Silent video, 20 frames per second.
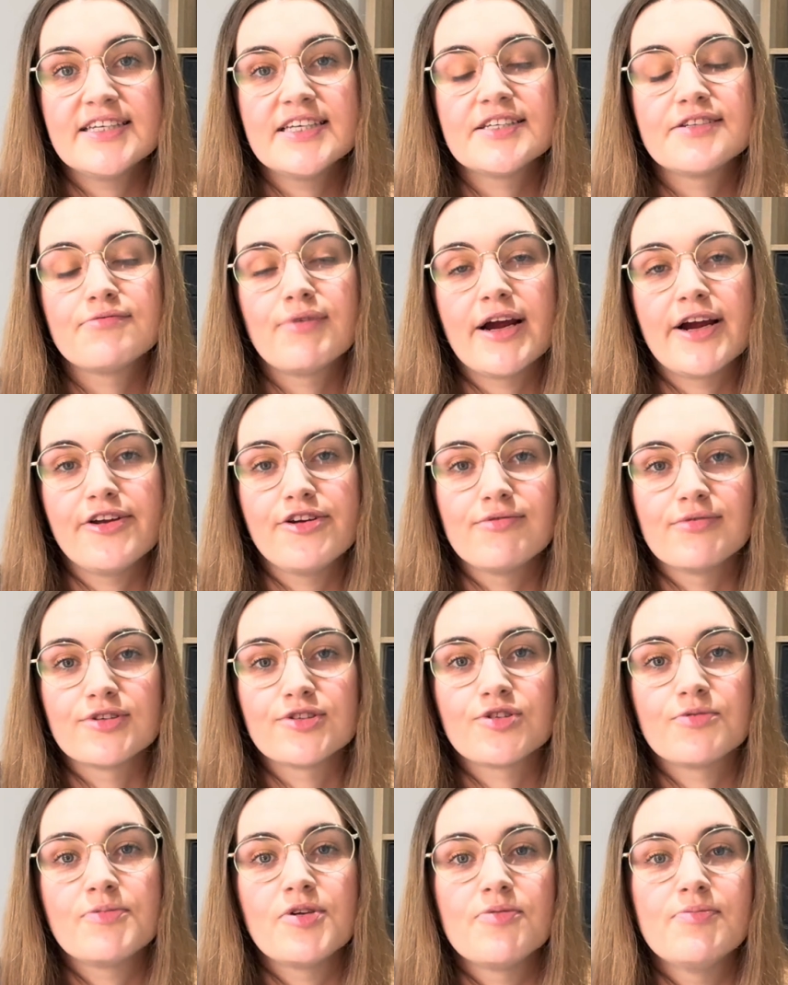is where you
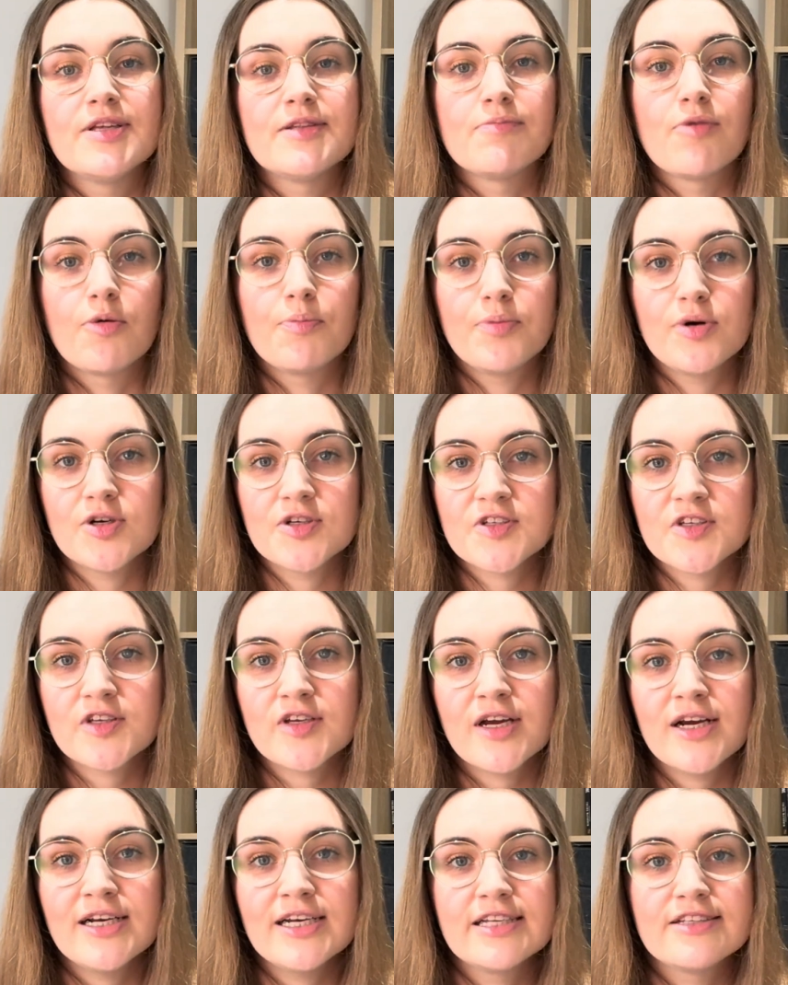want to be a bit more
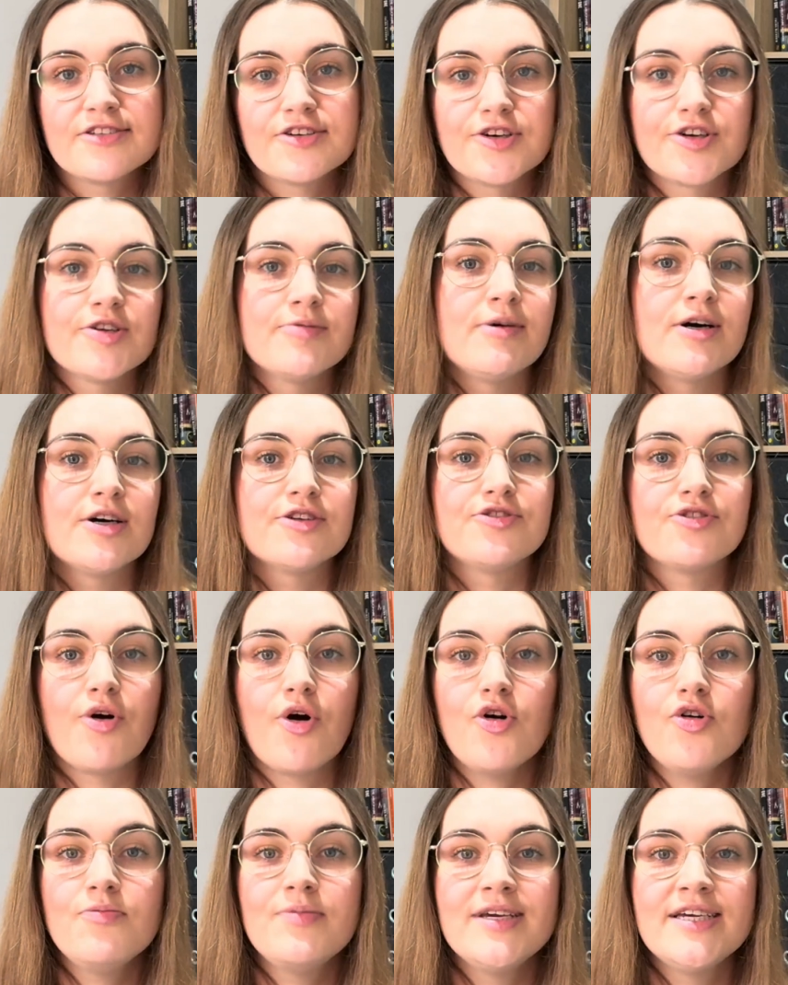personal and talk about your
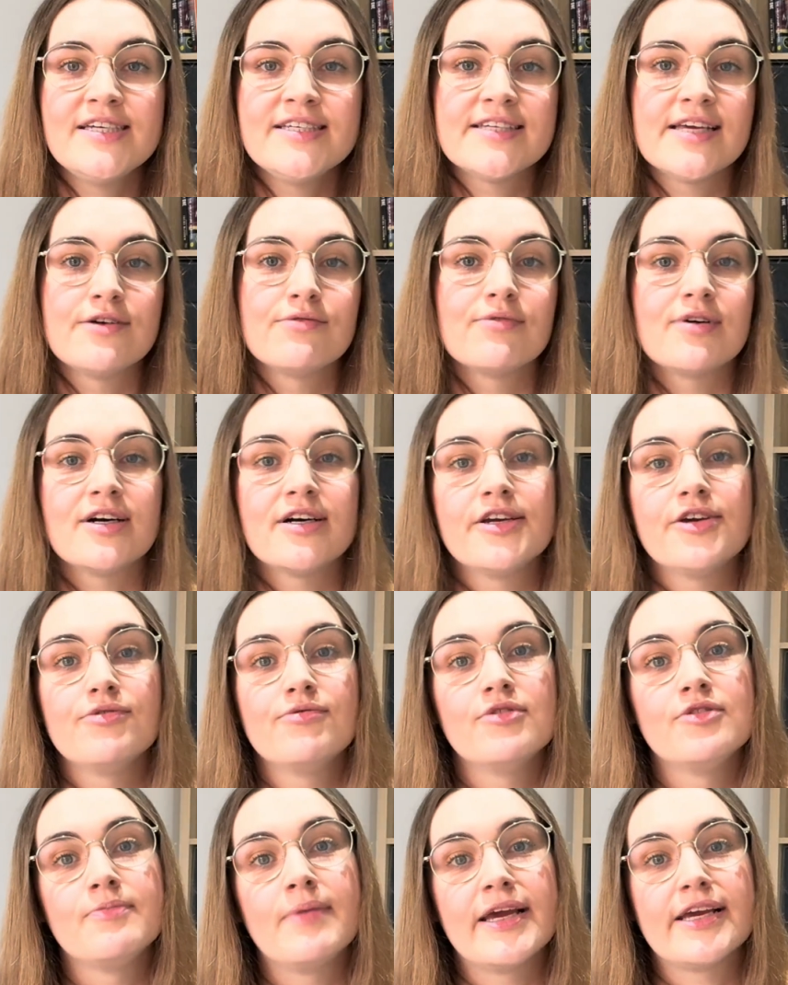hobbies and why you
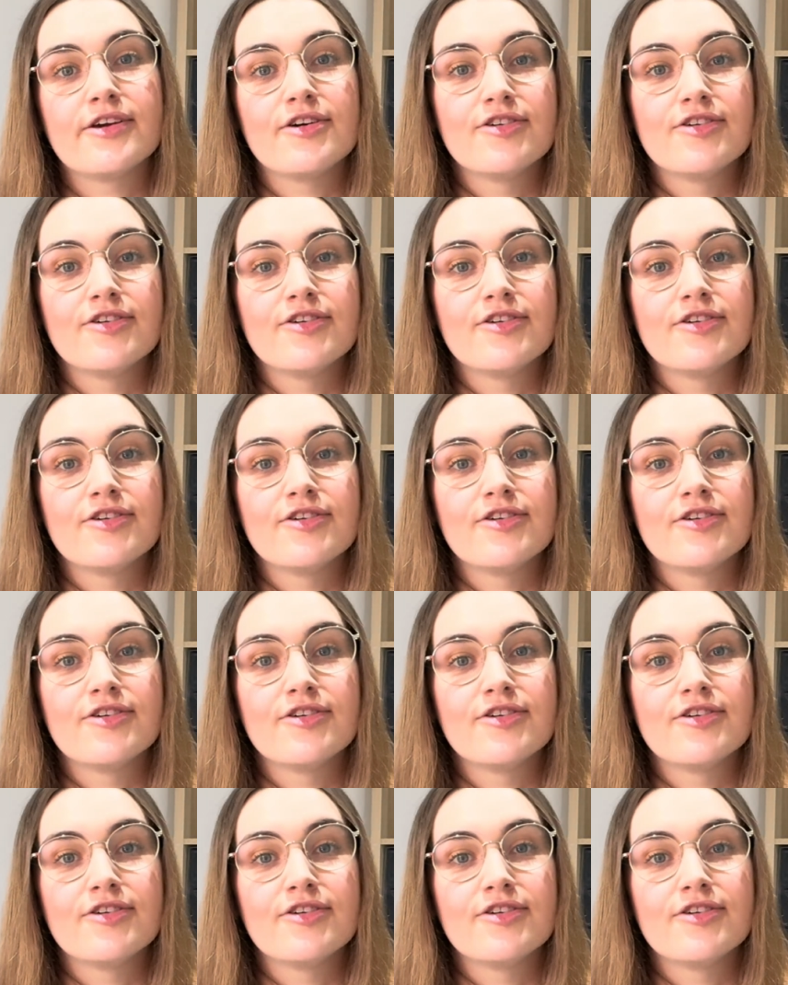would make